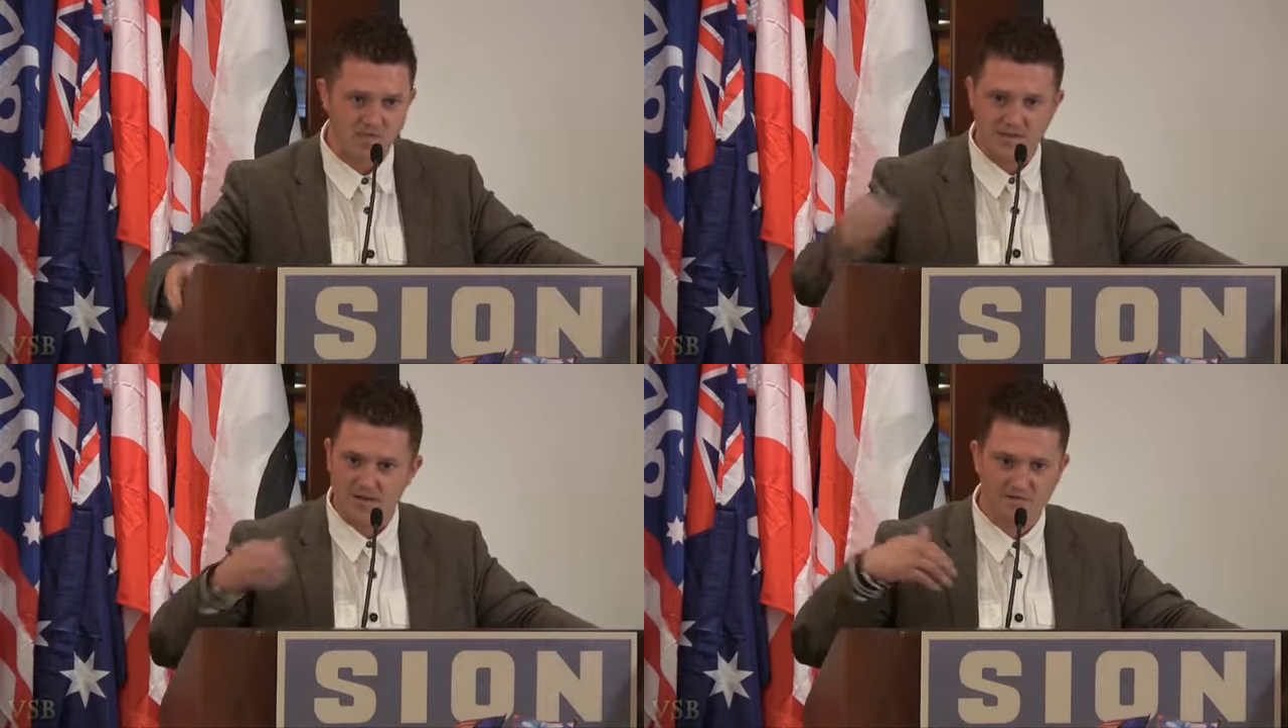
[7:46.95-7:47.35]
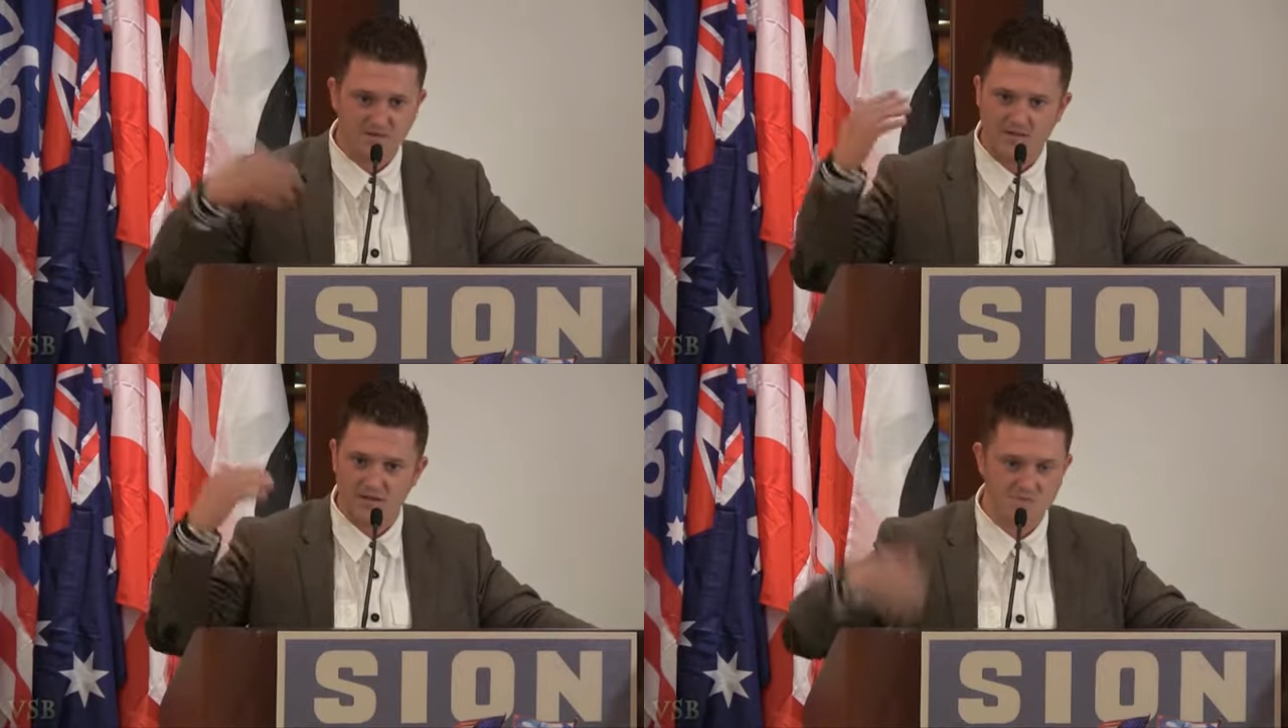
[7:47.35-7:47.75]
Then
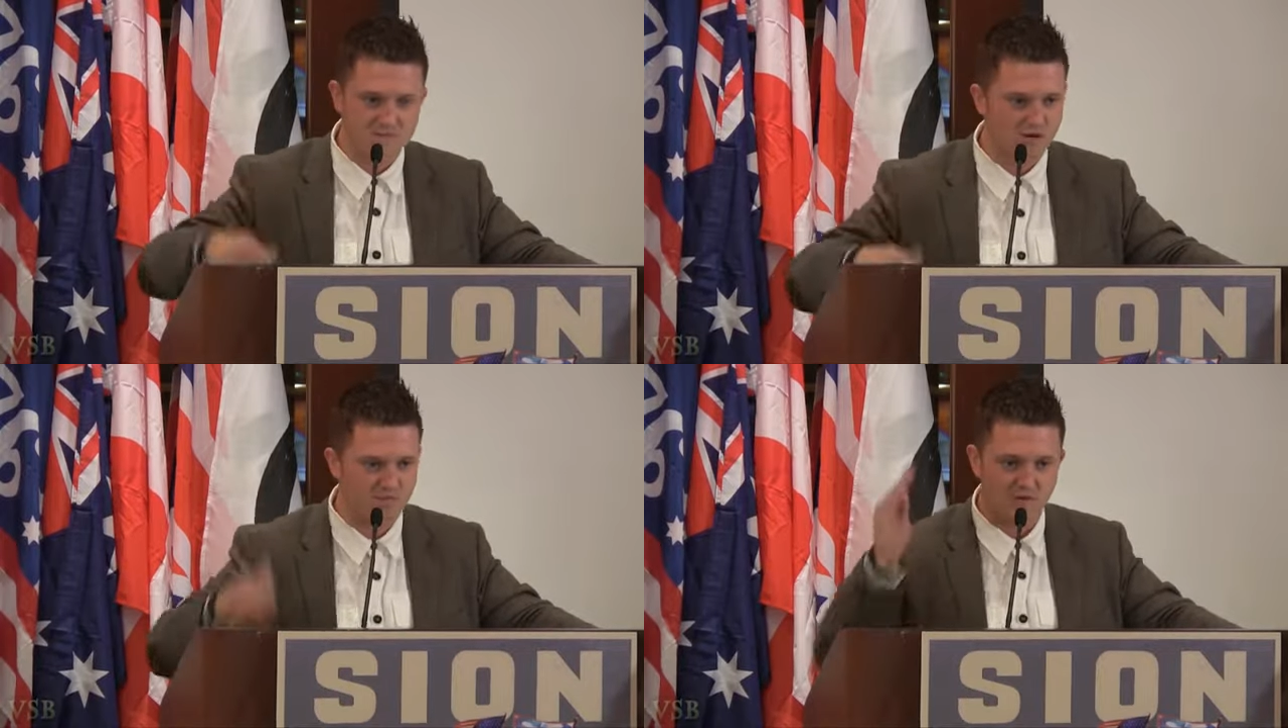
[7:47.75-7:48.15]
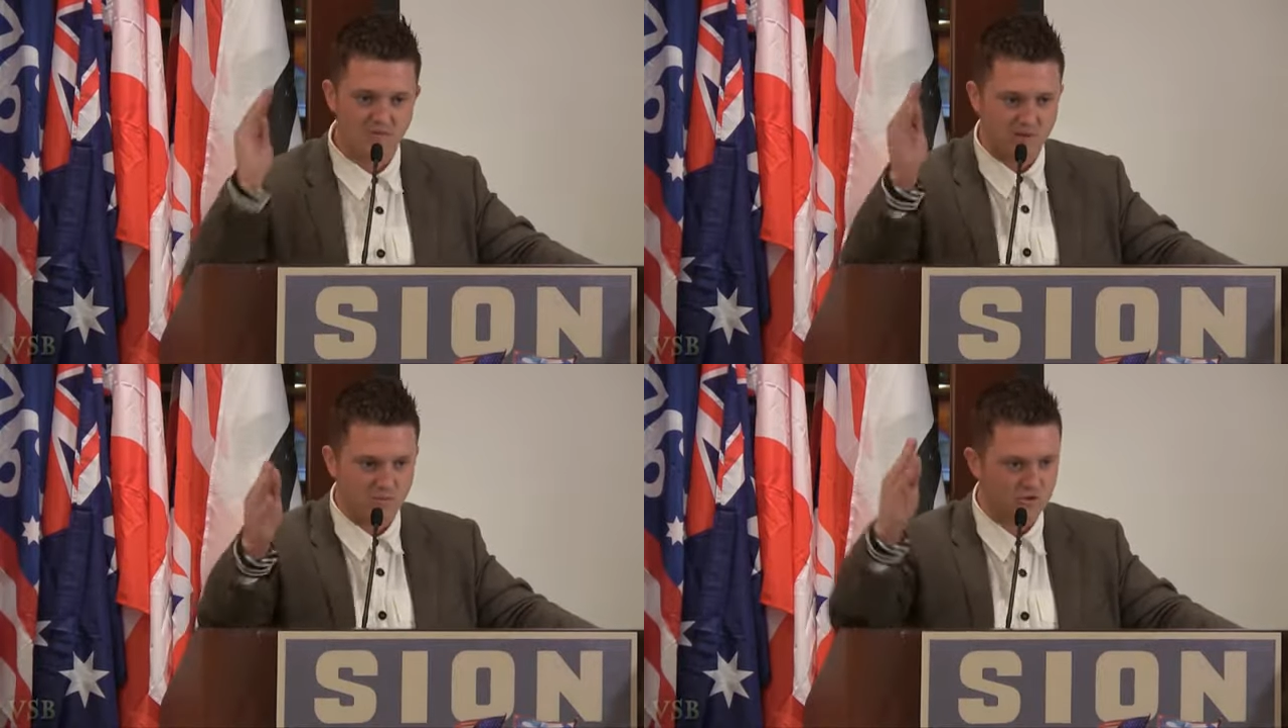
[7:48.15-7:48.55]
they dust themselves
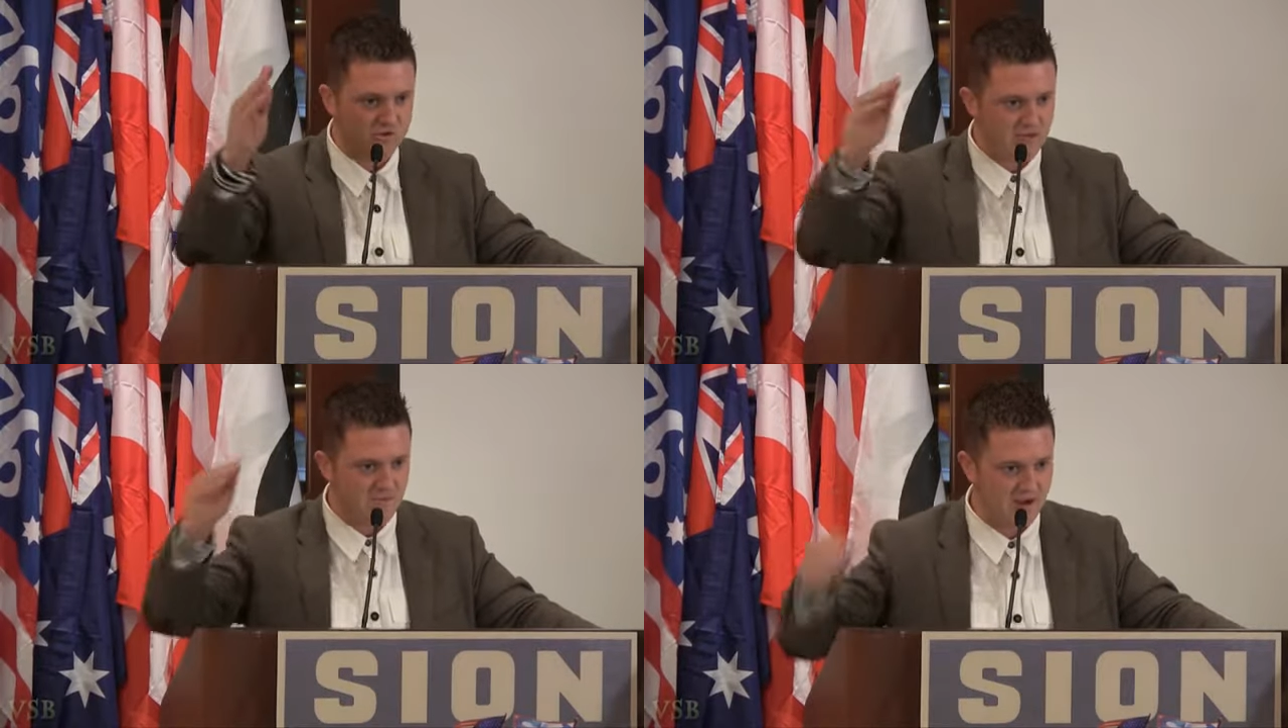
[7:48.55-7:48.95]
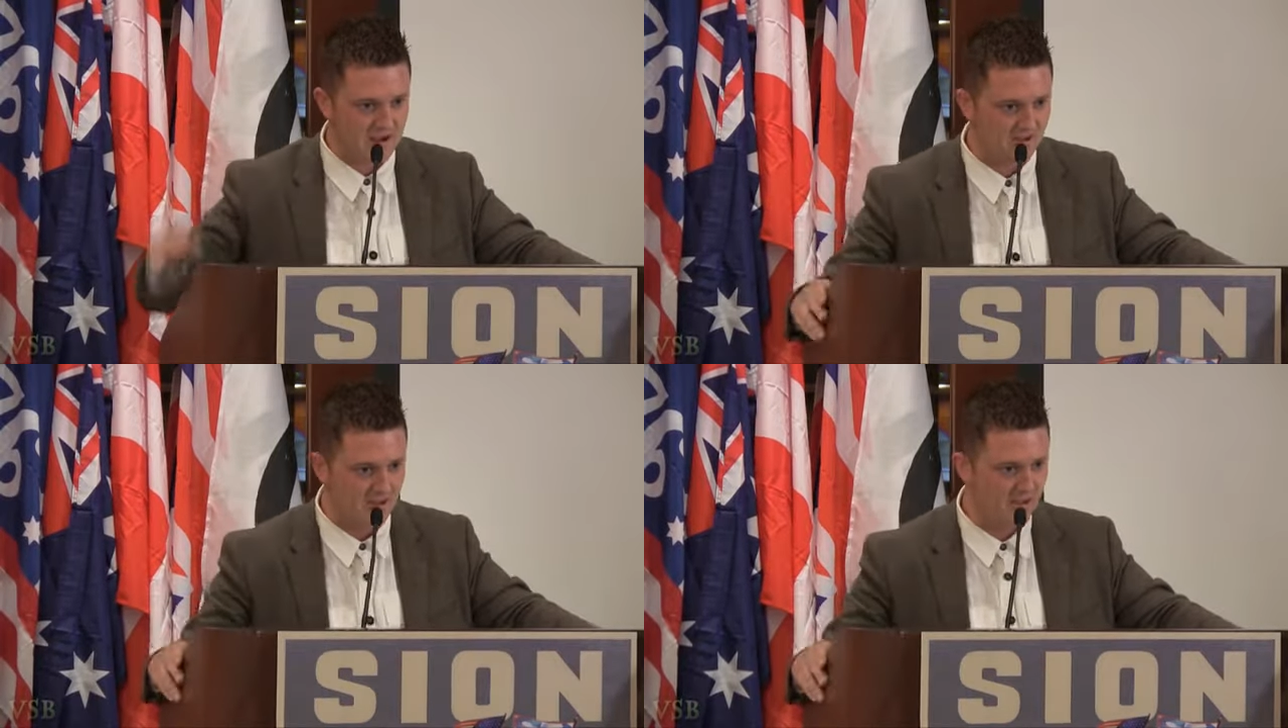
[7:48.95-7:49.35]
off and they walk straight back
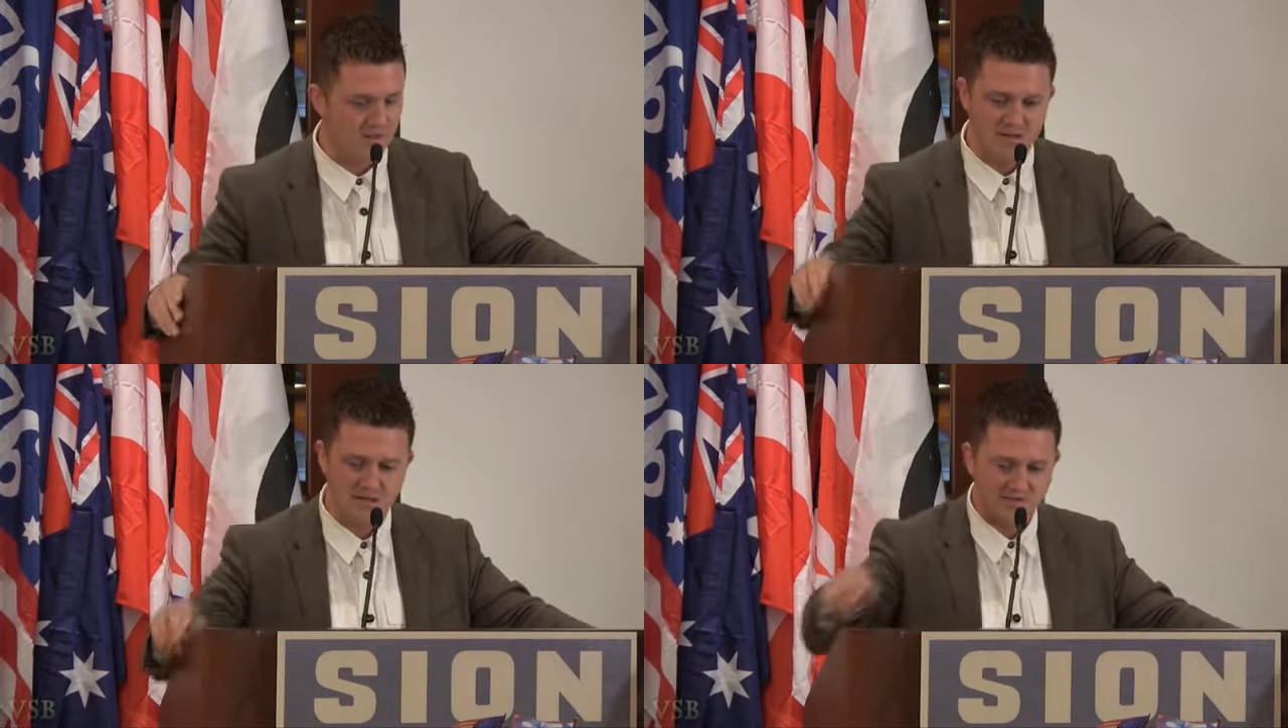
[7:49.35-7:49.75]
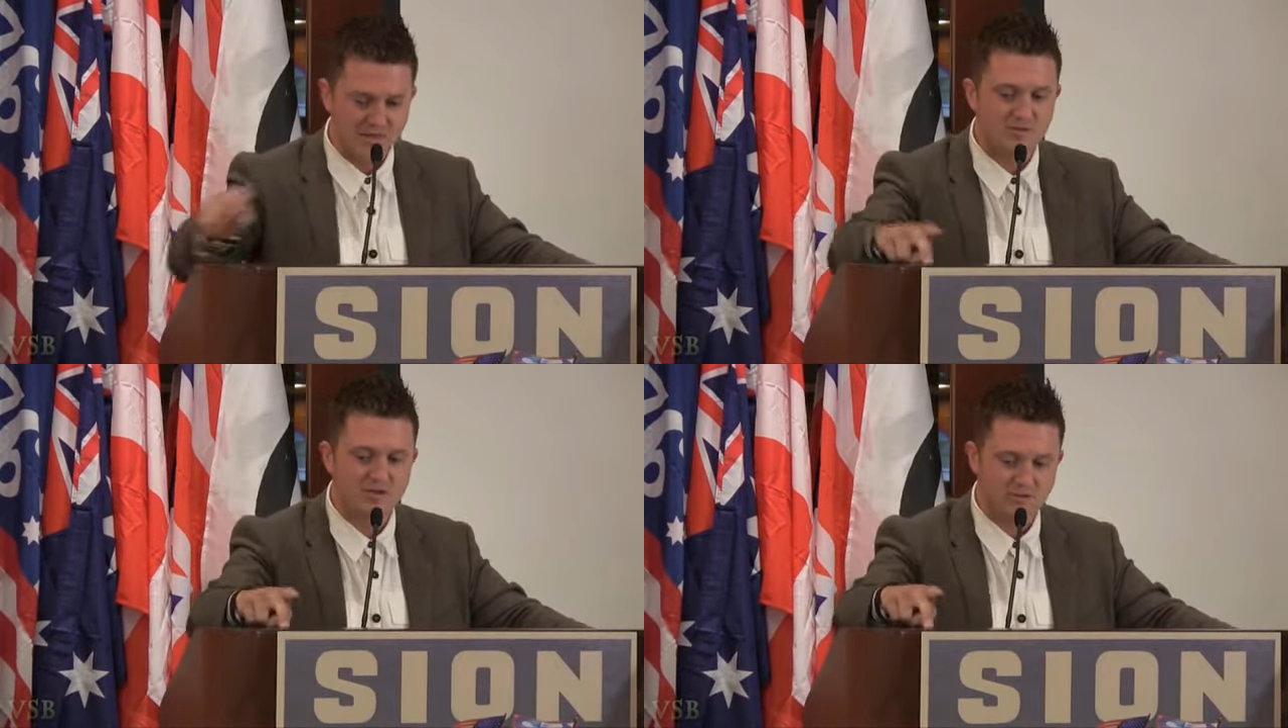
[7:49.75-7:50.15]
out there.
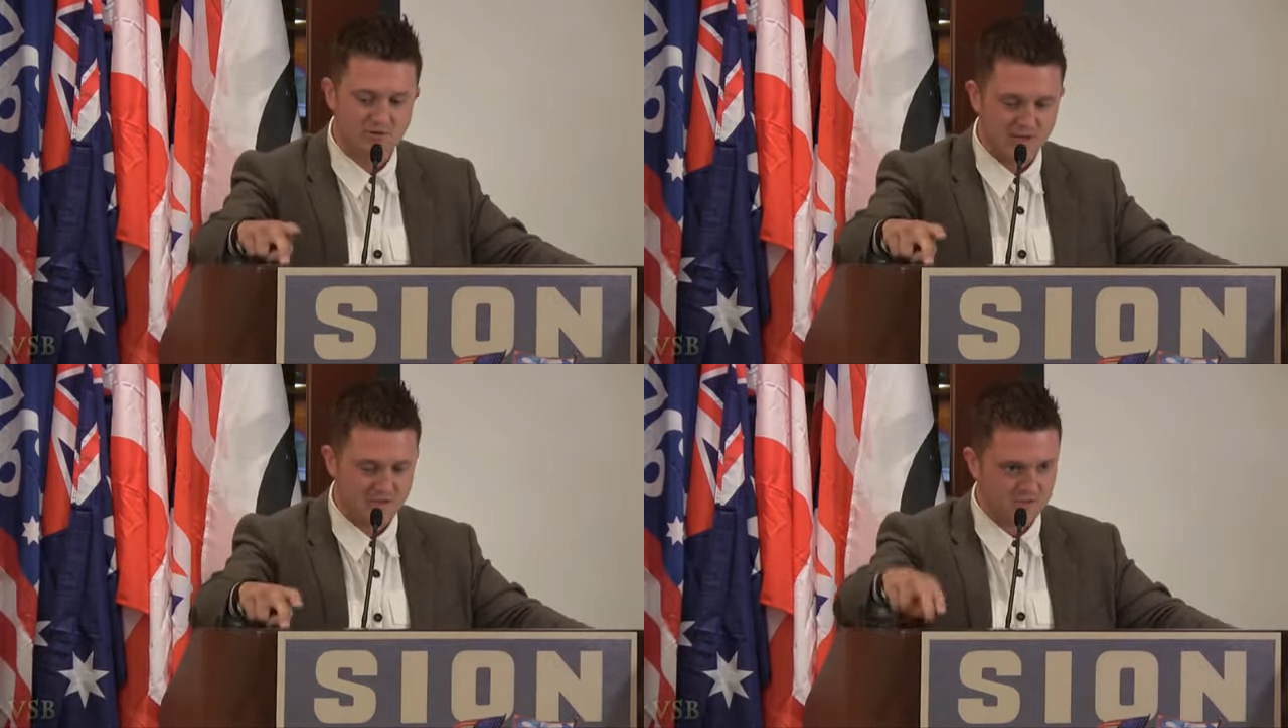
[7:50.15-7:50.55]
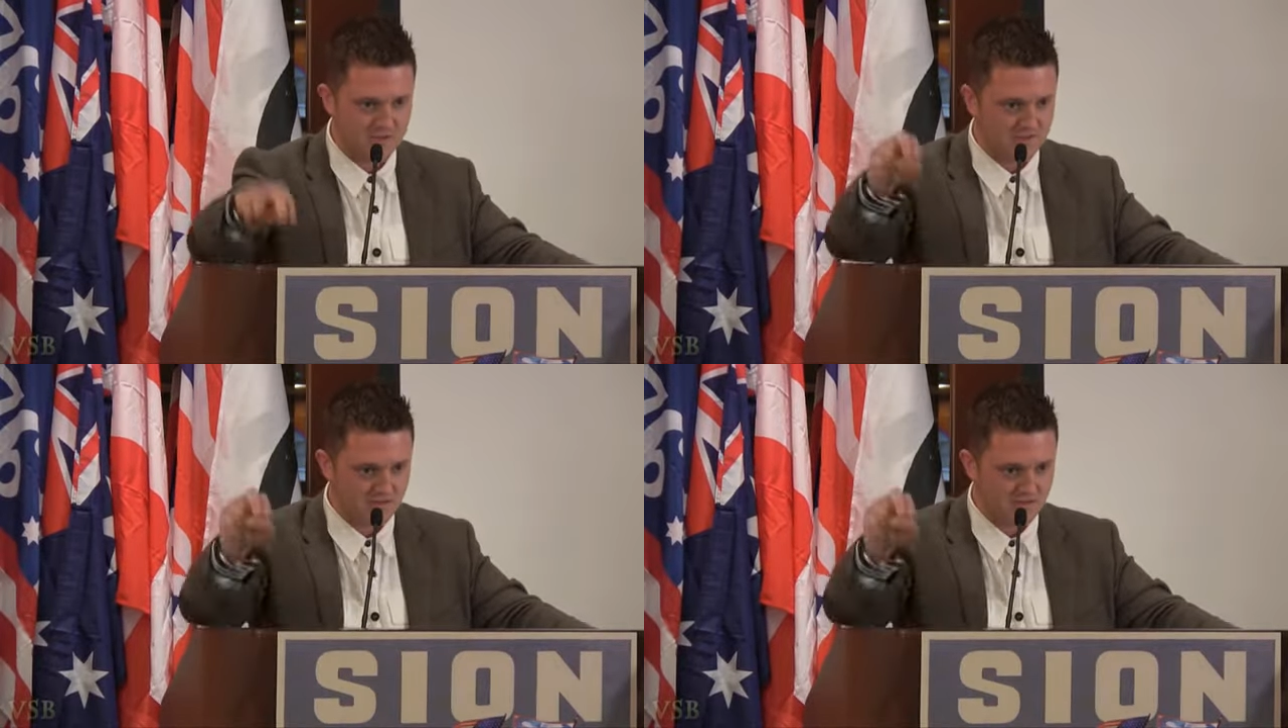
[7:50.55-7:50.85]
They're the true legends,